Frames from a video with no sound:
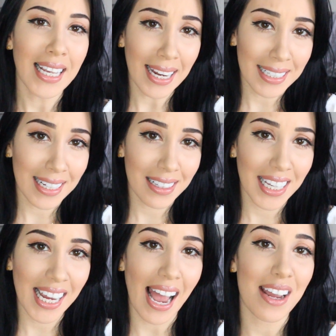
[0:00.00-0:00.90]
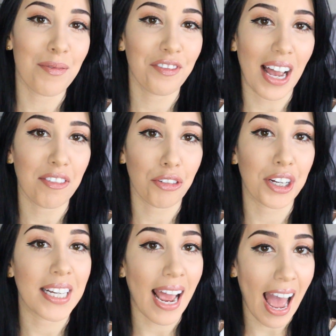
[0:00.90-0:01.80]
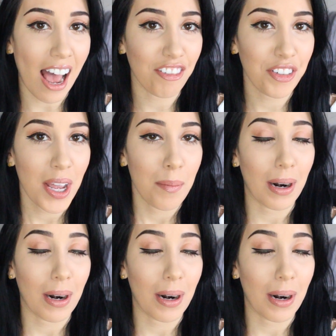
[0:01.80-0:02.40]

Technically, I am 5'3½",